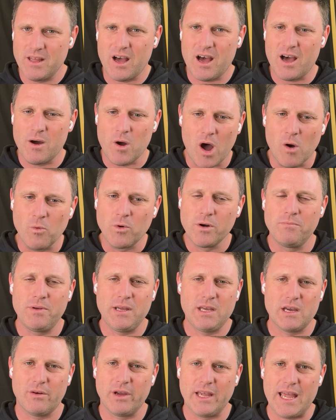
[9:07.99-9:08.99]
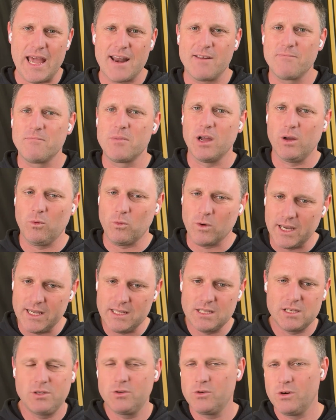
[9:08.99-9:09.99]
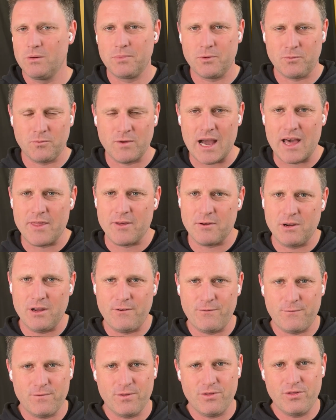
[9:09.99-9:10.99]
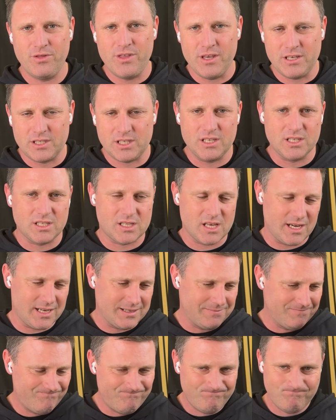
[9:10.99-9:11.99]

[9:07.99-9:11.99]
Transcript: I wouldn't be going out of my way to do it, but rather if this is the